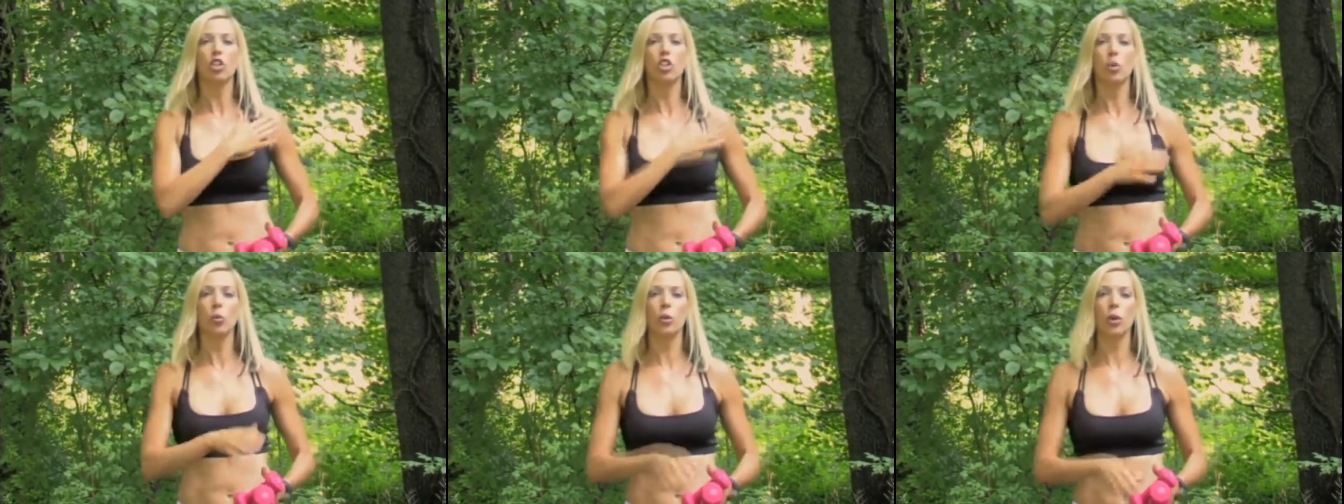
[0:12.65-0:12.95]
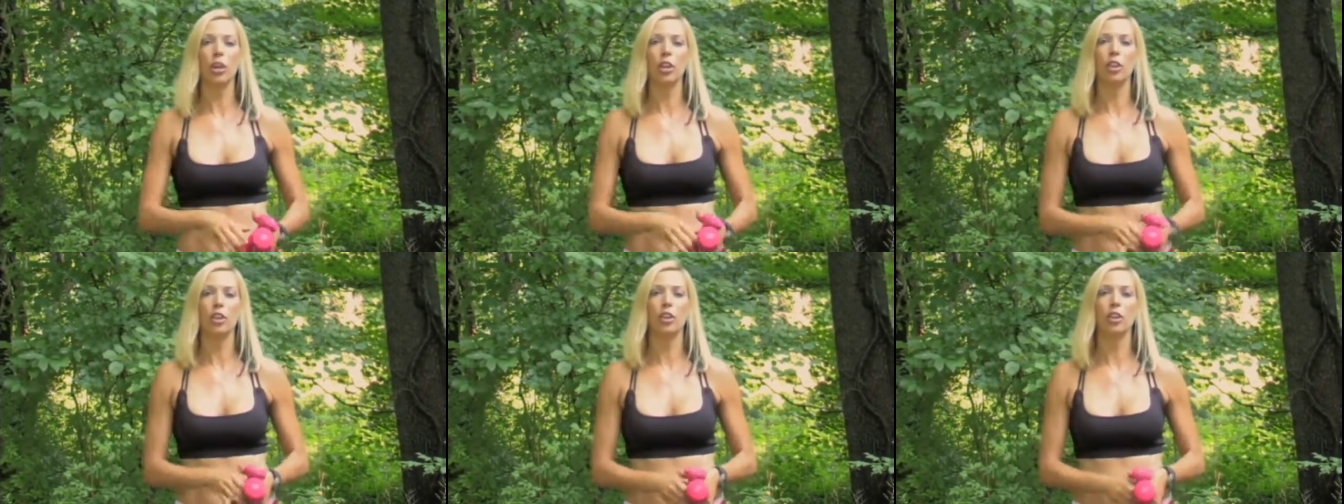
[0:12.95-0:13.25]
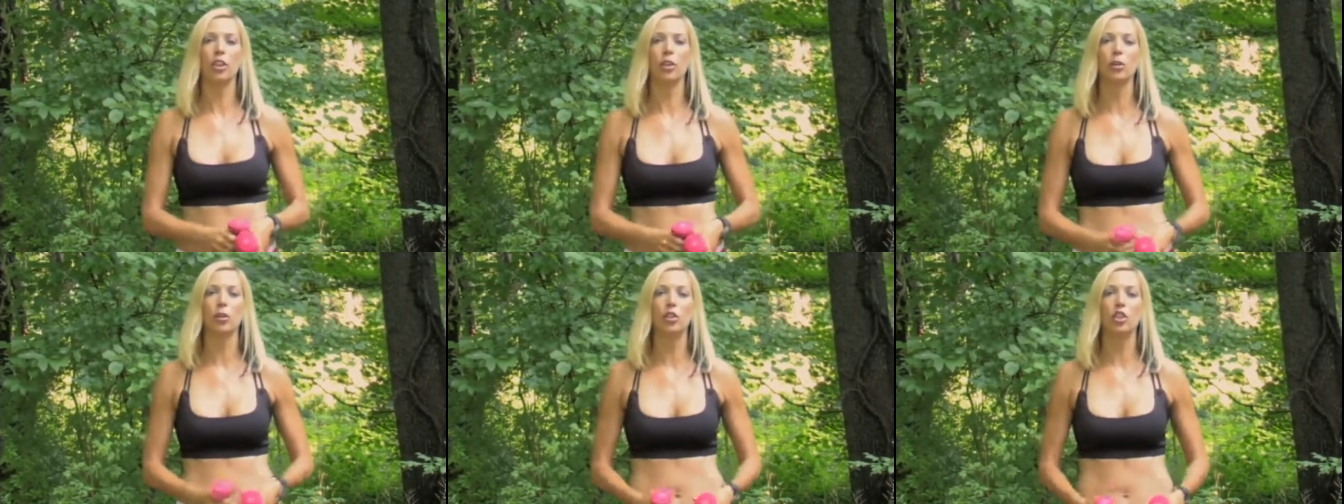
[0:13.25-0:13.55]
to work
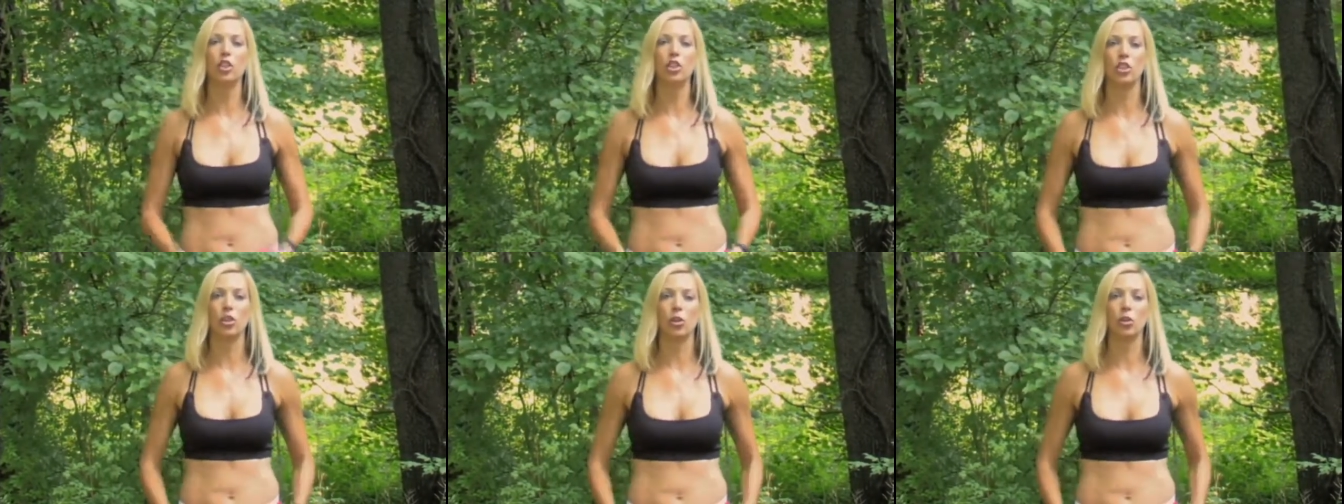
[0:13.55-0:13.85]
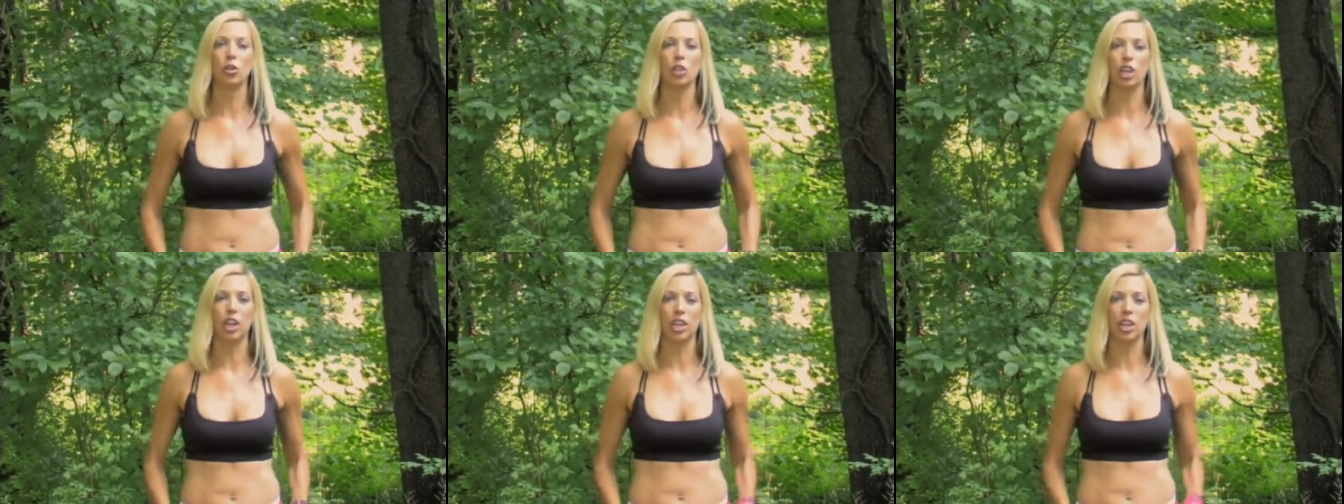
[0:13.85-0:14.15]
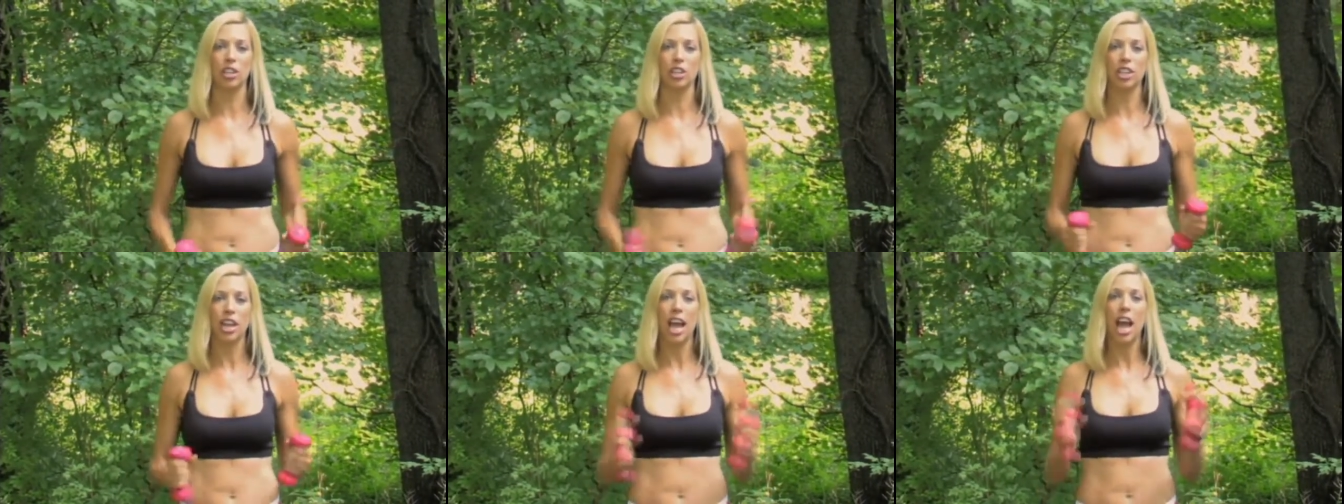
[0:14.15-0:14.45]
those
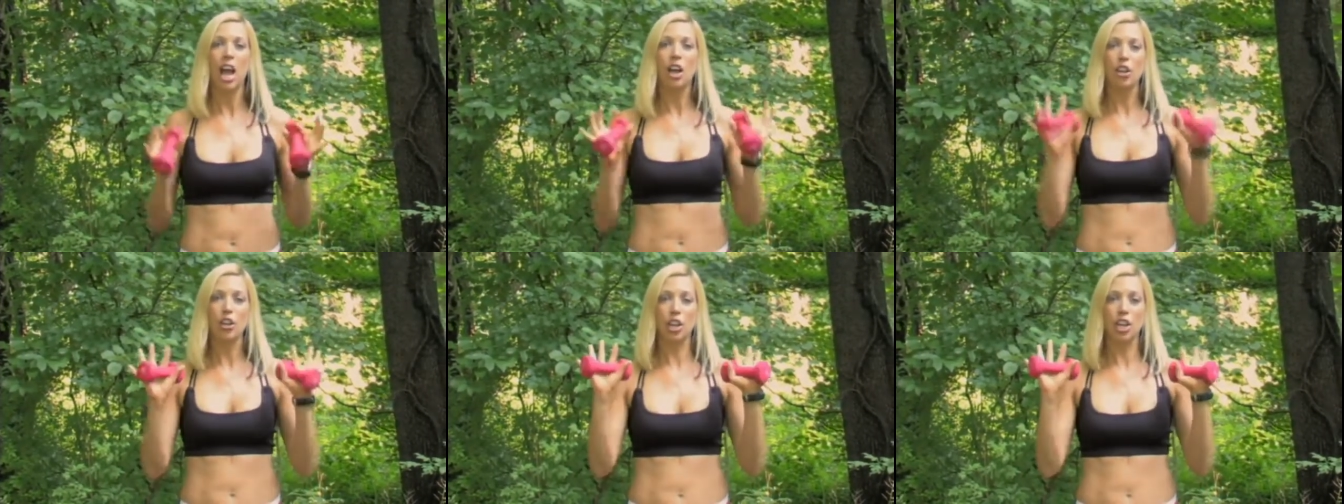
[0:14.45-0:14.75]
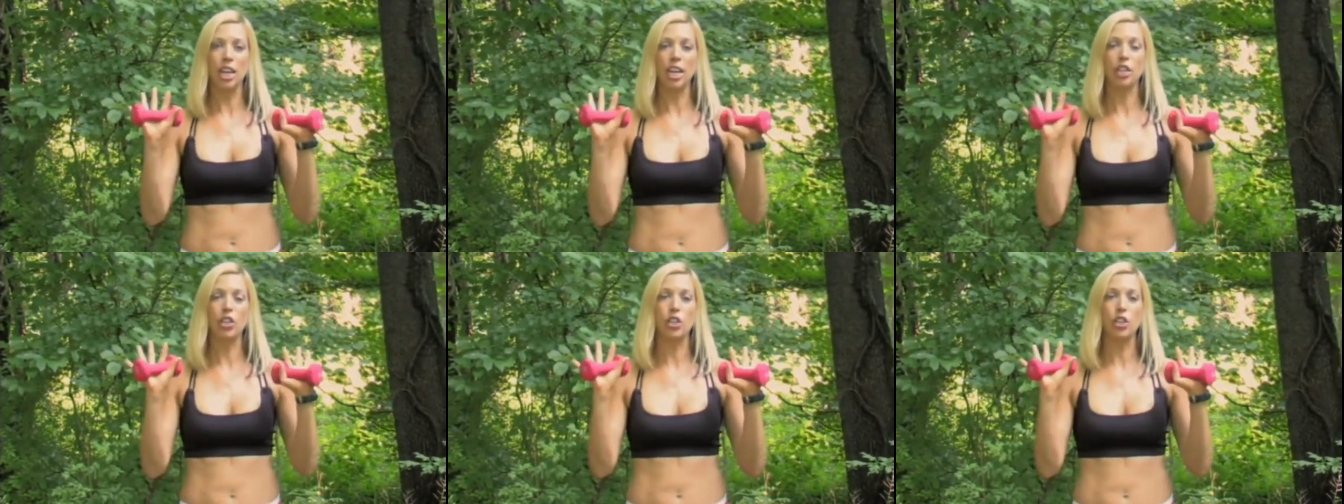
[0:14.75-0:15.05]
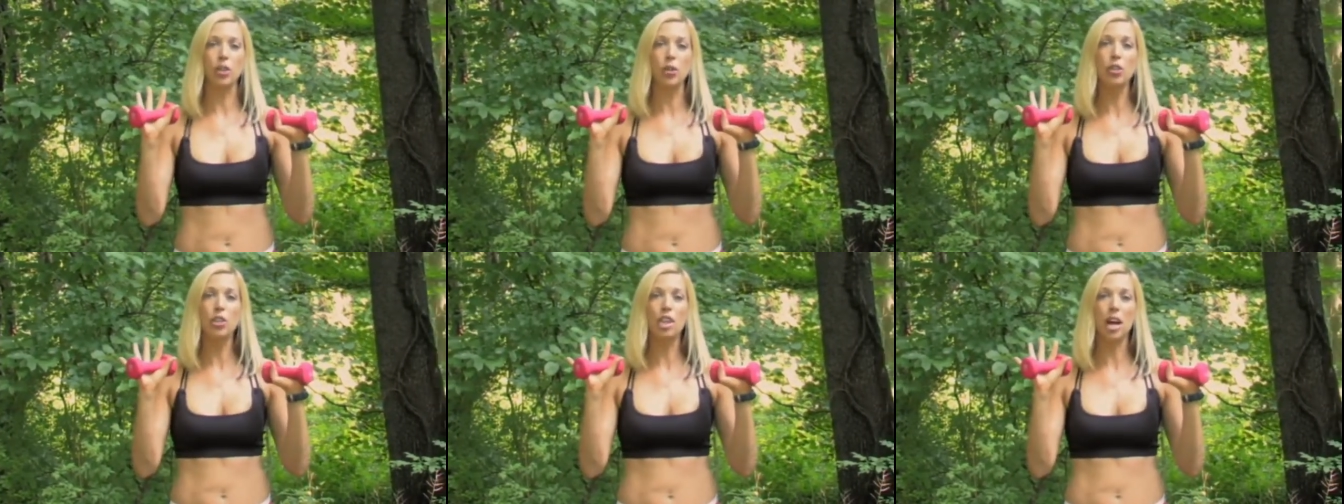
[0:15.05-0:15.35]
shoulders. You need
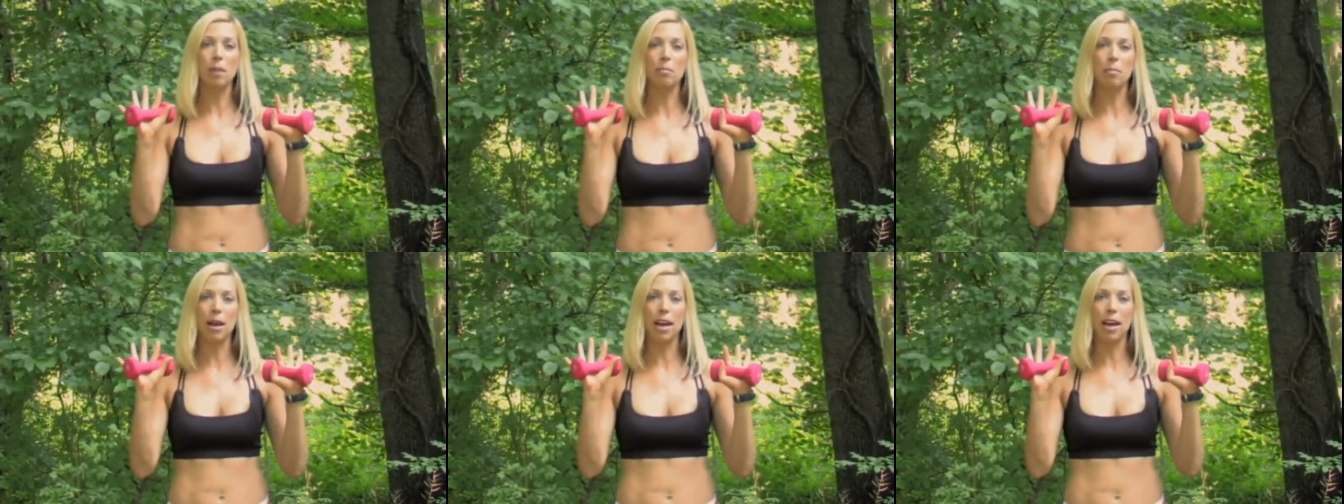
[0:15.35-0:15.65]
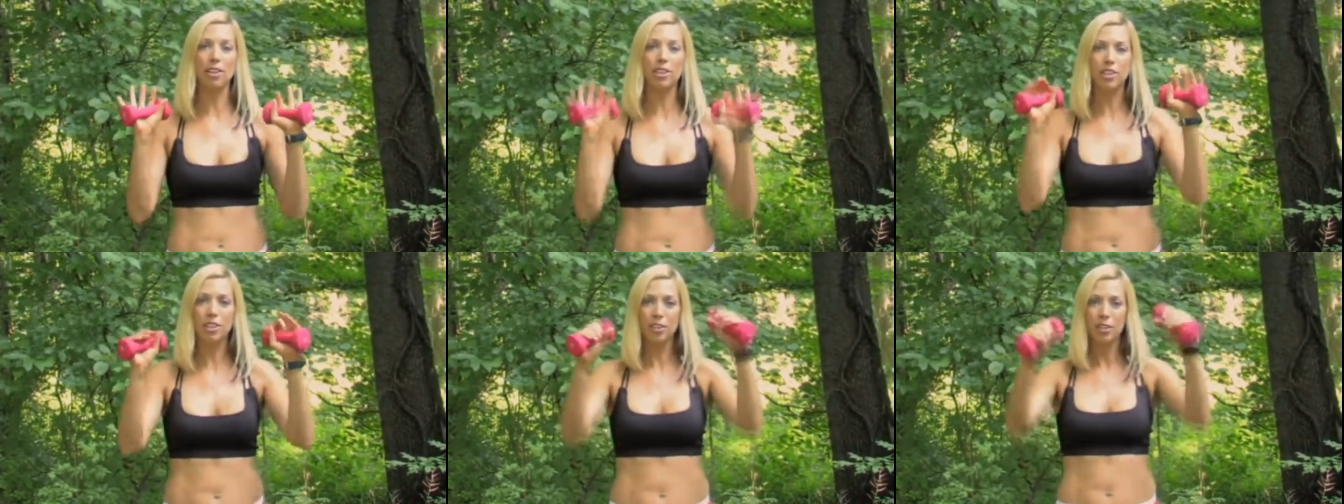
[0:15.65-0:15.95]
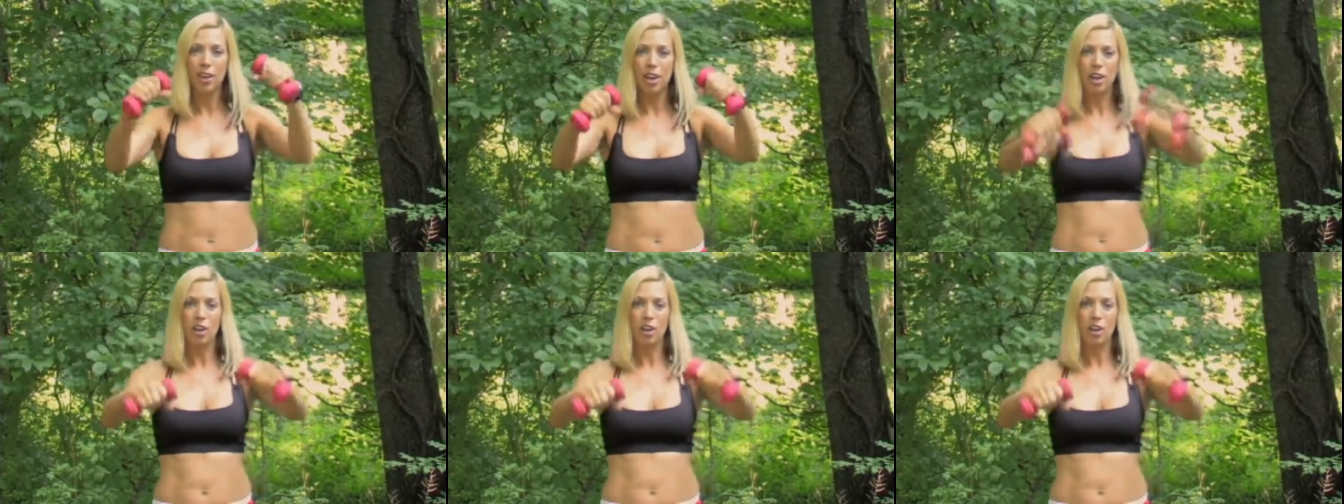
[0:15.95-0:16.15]
two dumbbells.